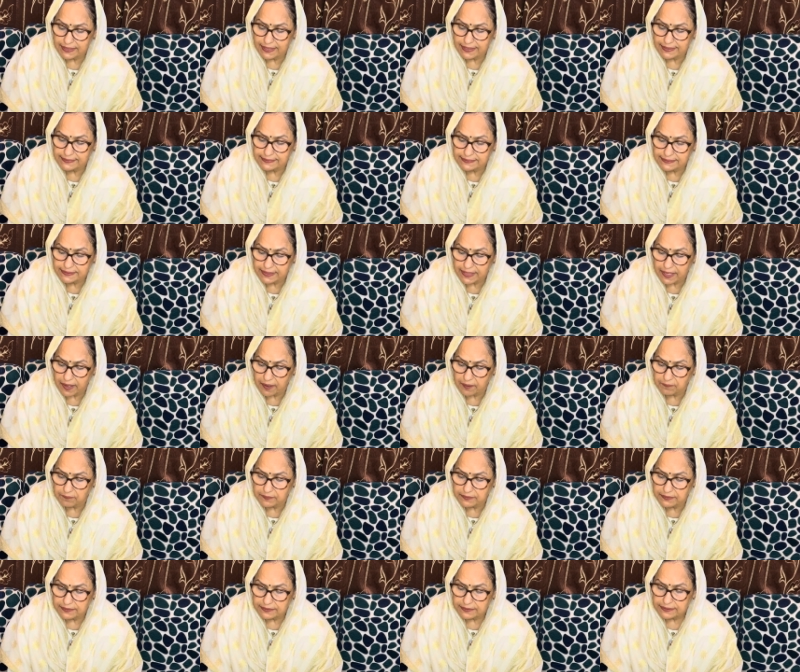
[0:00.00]
and
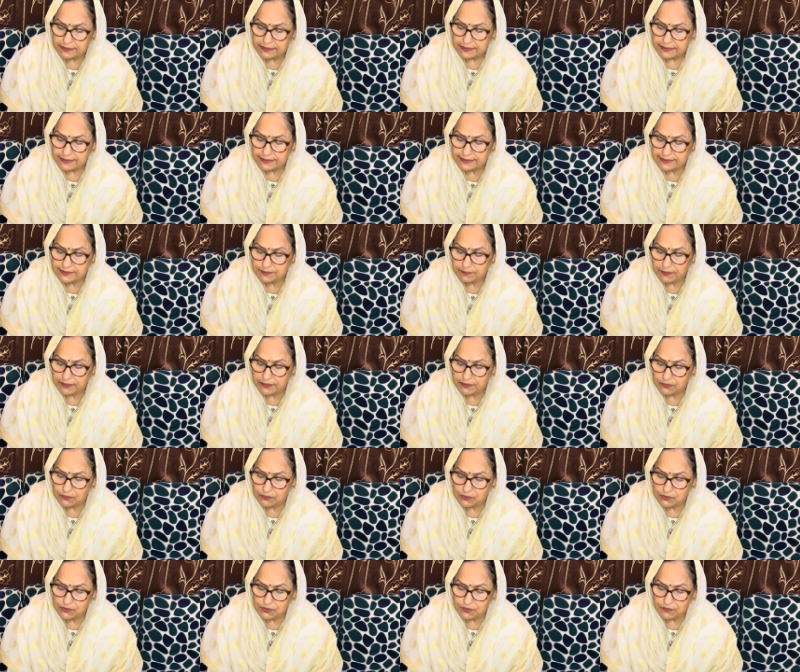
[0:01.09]
snapped is my
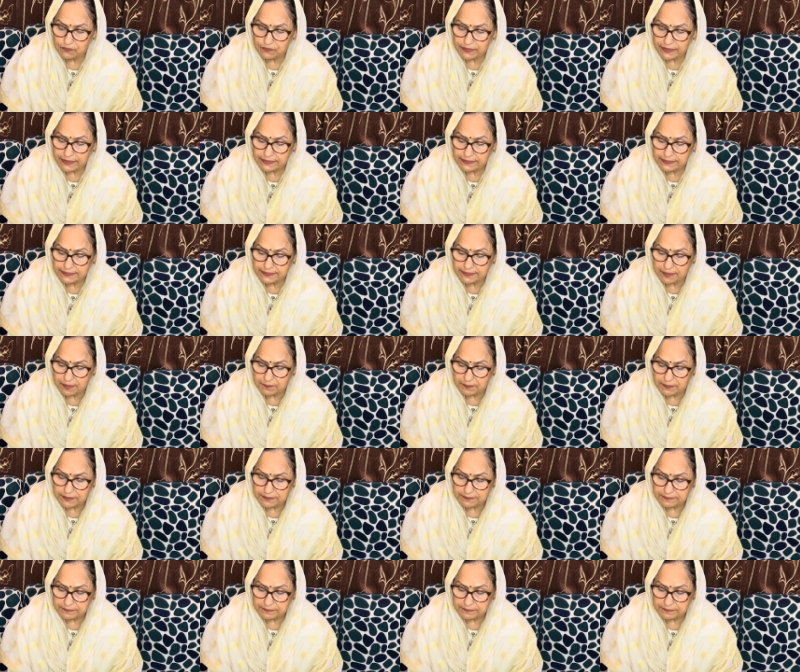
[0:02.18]
news of death yama.